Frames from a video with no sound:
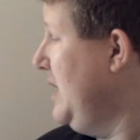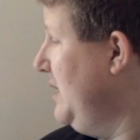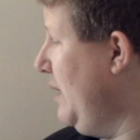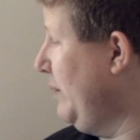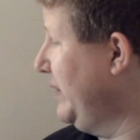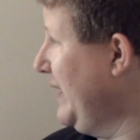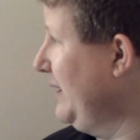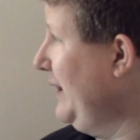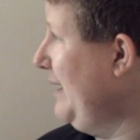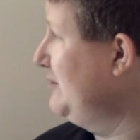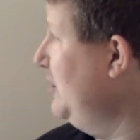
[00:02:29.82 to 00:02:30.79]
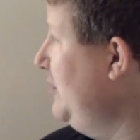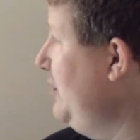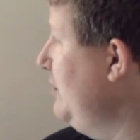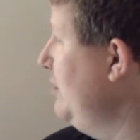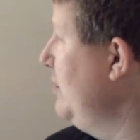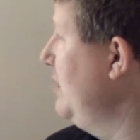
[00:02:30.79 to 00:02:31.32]
Now what that allows you to
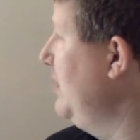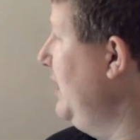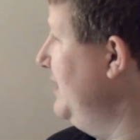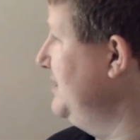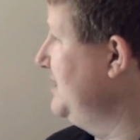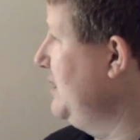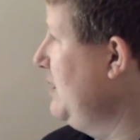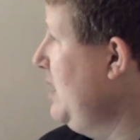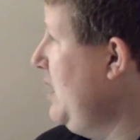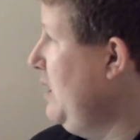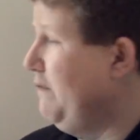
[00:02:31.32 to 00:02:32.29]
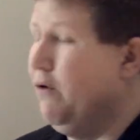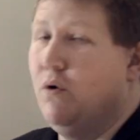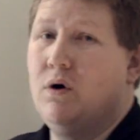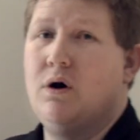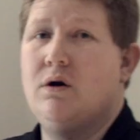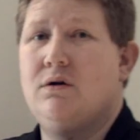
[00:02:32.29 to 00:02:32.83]
do is
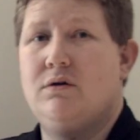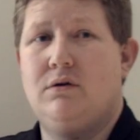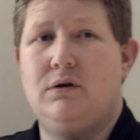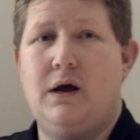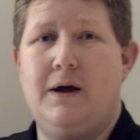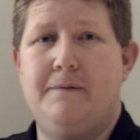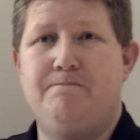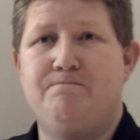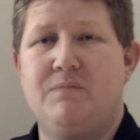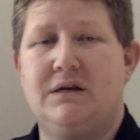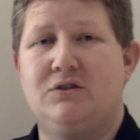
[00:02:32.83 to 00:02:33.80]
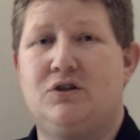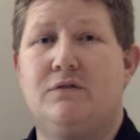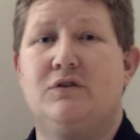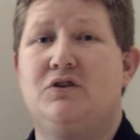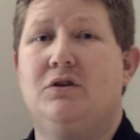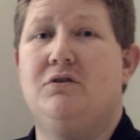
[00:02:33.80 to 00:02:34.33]
for um,
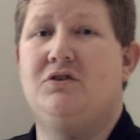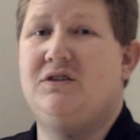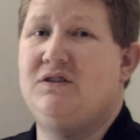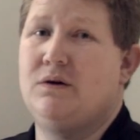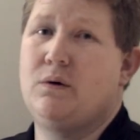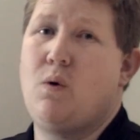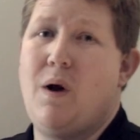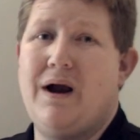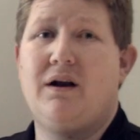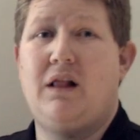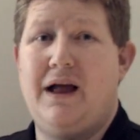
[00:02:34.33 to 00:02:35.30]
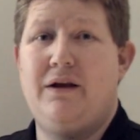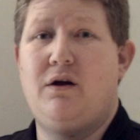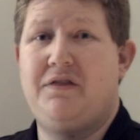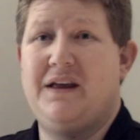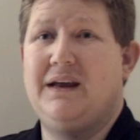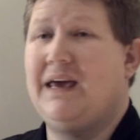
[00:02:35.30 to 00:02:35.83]
server solutions that require client
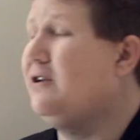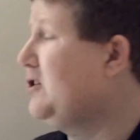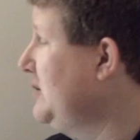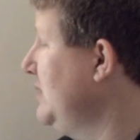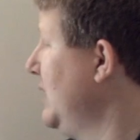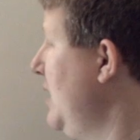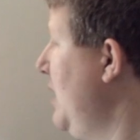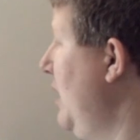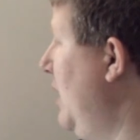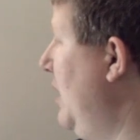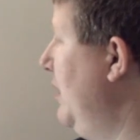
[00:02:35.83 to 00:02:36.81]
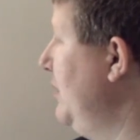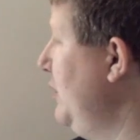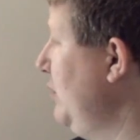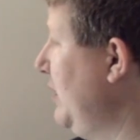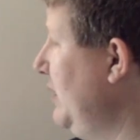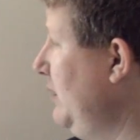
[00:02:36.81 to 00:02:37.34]
authentication. Uh,
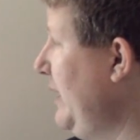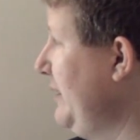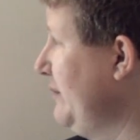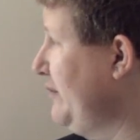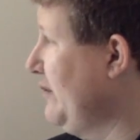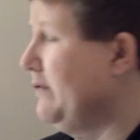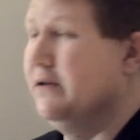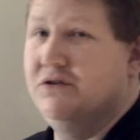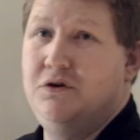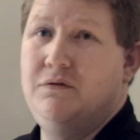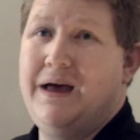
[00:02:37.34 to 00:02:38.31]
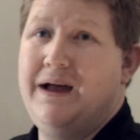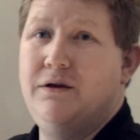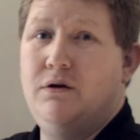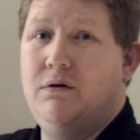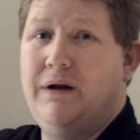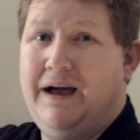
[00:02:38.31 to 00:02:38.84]
you can let your servers do that.
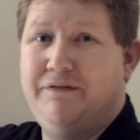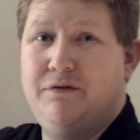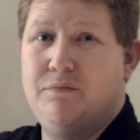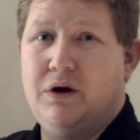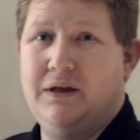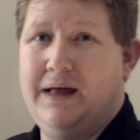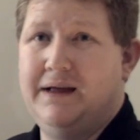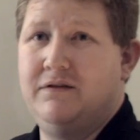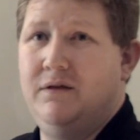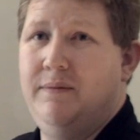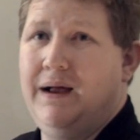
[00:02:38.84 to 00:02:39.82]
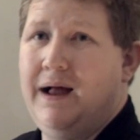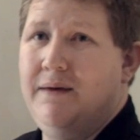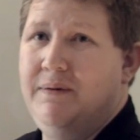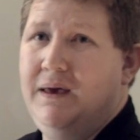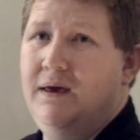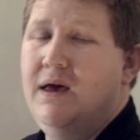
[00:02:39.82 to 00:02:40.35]
You don't have to bring that to the
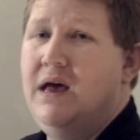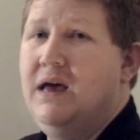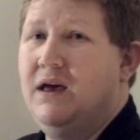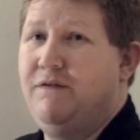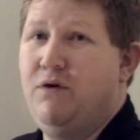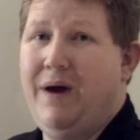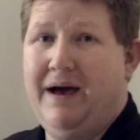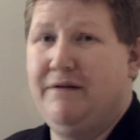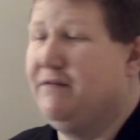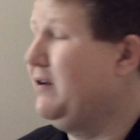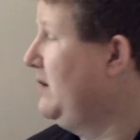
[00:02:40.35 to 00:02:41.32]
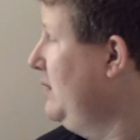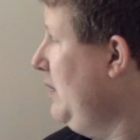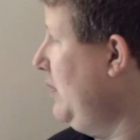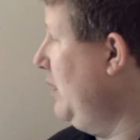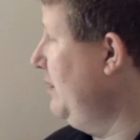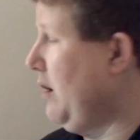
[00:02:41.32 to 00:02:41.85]
BIG-IP if you have
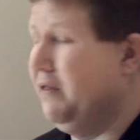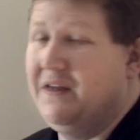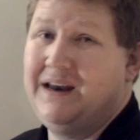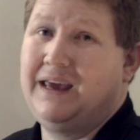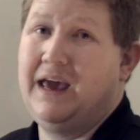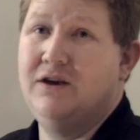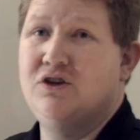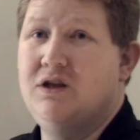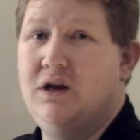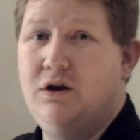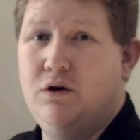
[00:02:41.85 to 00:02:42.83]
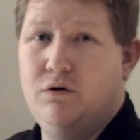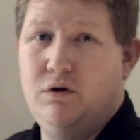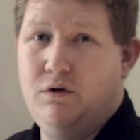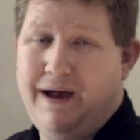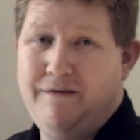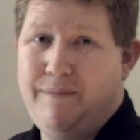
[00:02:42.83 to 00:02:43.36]
uh, authentication that you,
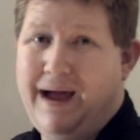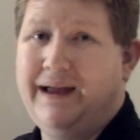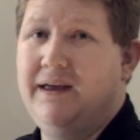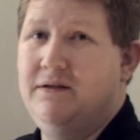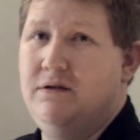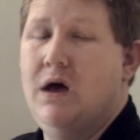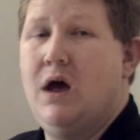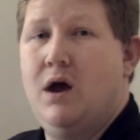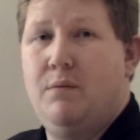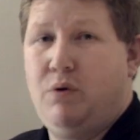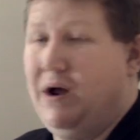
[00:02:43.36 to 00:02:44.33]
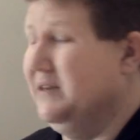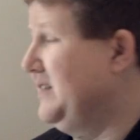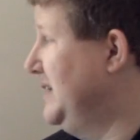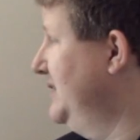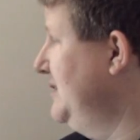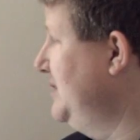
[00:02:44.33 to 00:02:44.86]
you have backend
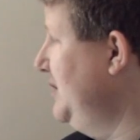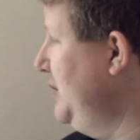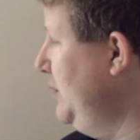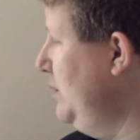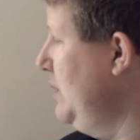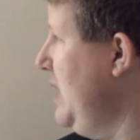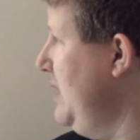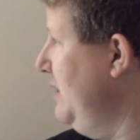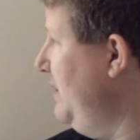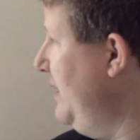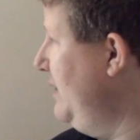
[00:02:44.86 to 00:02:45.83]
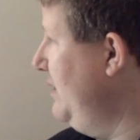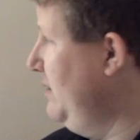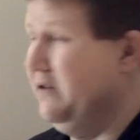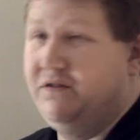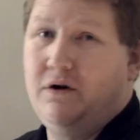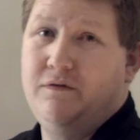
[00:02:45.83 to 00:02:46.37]
processes to do. Then
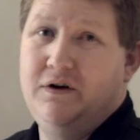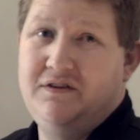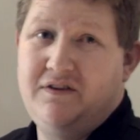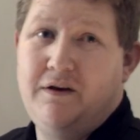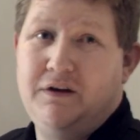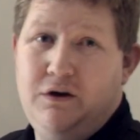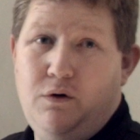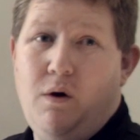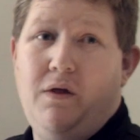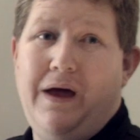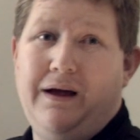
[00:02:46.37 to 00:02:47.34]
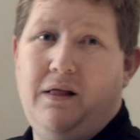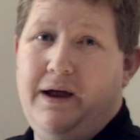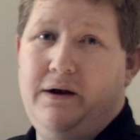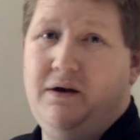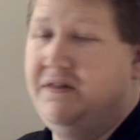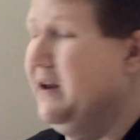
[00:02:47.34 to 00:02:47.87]
the server itself can do all that
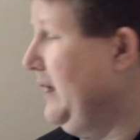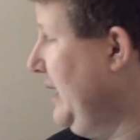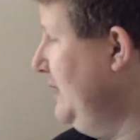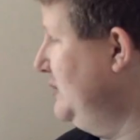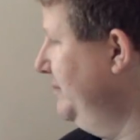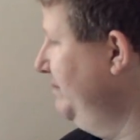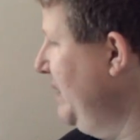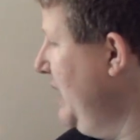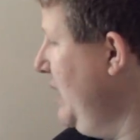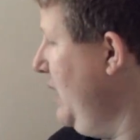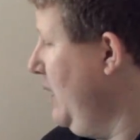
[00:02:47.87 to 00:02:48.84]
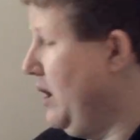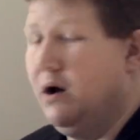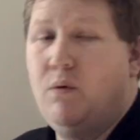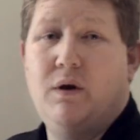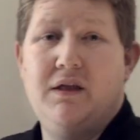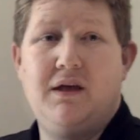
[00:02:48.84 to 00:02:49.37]
client authentication. Uh,
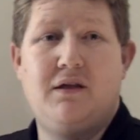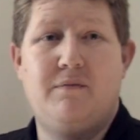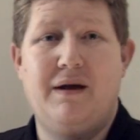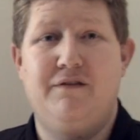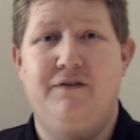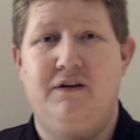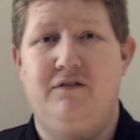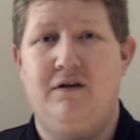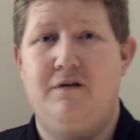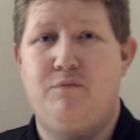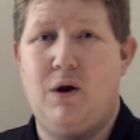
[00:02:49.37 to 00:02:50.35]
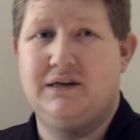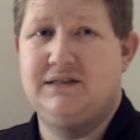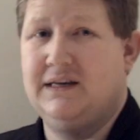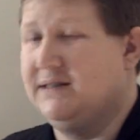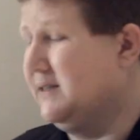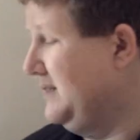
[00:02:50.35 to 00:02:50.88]
one of the other benefits of
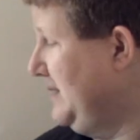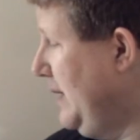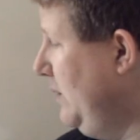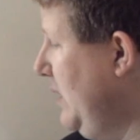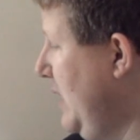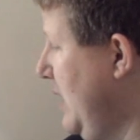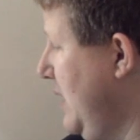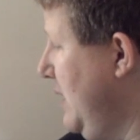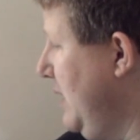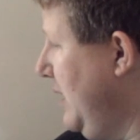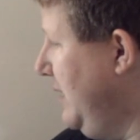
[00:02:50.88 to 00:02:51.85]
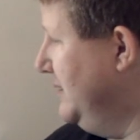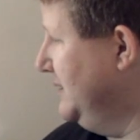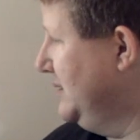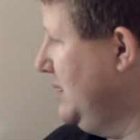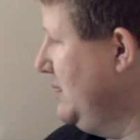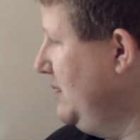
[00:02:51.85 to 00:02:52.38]
proxy SSL
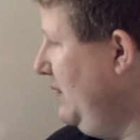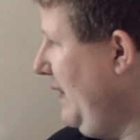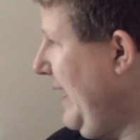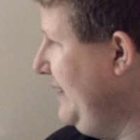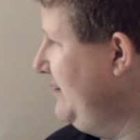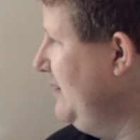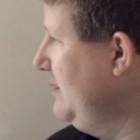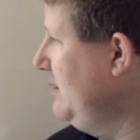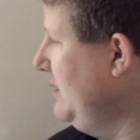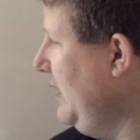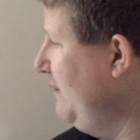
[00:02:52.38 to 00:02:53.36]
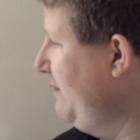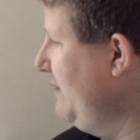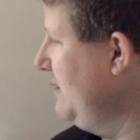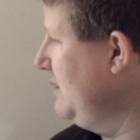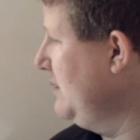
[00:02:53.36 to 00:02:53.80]
is that if